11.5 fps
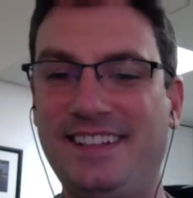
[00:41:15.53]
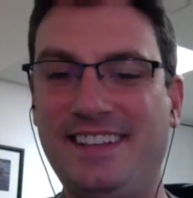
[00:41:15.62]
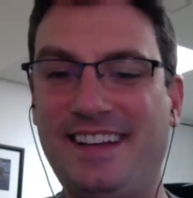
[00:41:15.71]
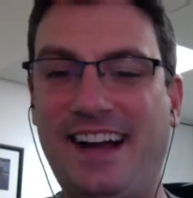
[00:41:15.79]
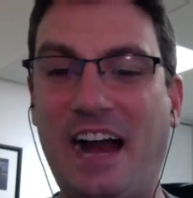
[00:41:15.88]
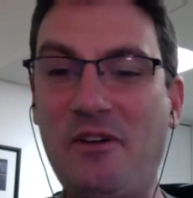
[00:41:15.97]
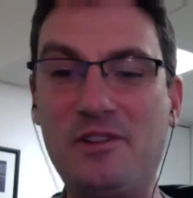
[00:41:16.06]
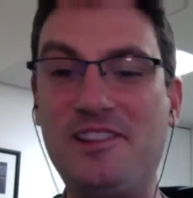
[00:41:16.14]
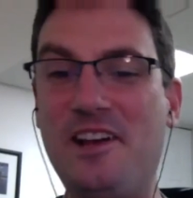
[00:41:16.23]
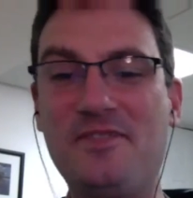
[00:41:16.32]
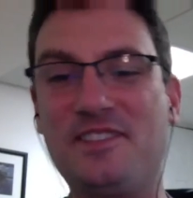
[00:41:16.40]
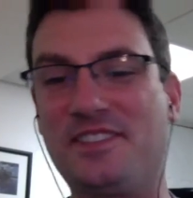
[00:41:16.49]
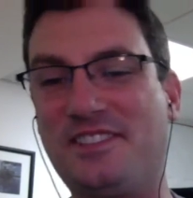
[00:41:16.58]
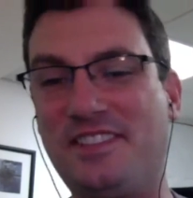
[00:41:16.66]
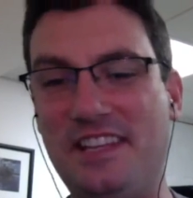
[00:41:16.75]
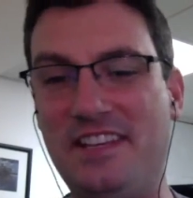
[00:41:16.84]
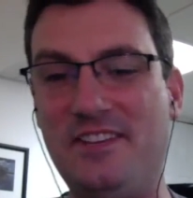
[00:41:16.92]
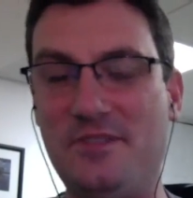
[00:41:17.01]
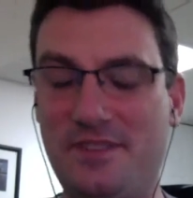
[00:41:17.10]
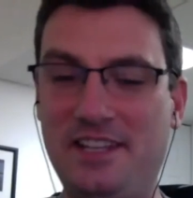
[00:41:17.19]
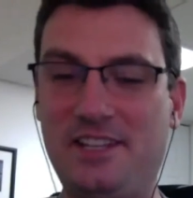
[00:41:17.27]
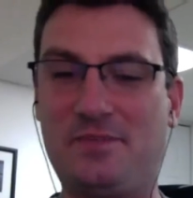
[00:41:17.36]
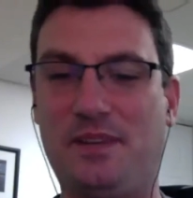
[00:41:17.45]
I would love to see you
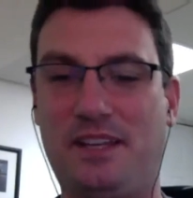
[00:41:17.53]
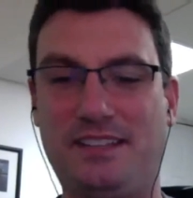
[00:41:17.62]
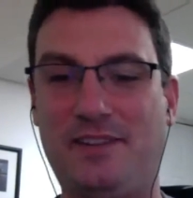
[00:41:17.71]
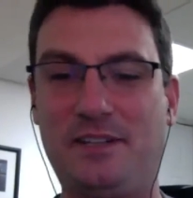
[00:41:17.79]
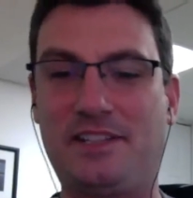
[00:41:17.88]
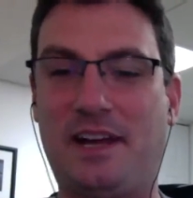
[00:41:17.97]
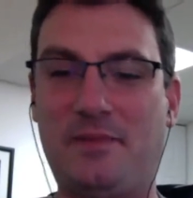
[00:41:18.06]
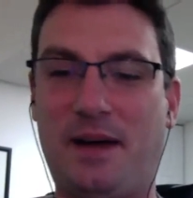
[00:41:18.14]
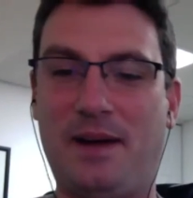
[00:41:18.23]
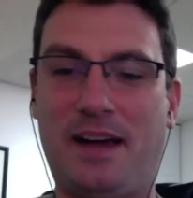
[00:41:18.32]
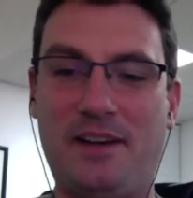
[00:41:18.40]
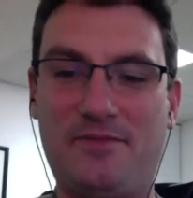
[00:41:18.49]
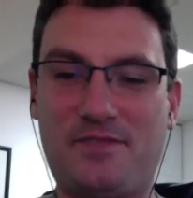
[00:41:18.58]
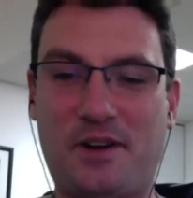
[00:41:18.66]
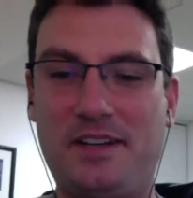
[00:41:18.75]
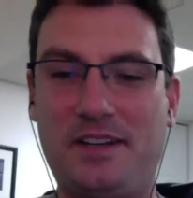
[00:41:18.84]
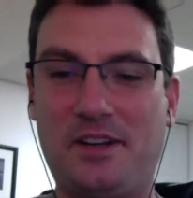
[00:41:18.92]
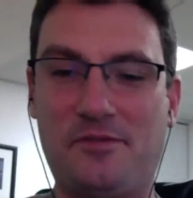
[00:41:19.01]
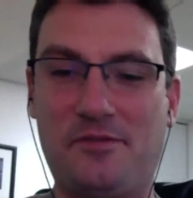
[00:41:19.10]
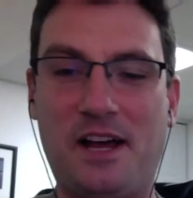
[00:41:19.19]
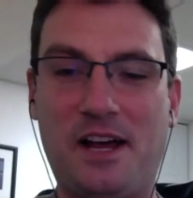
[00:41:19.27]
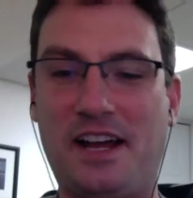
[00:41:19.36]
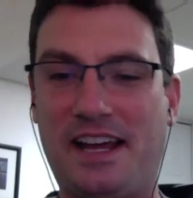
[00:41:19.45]
teach me, because every time I've tried to go
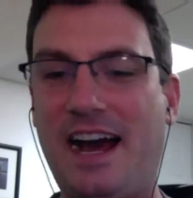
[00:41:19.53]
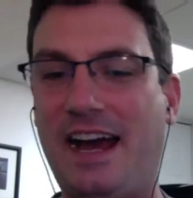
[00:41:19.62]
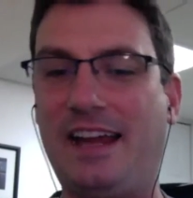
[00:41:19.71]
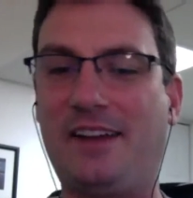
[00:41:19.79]
fly a kite, I've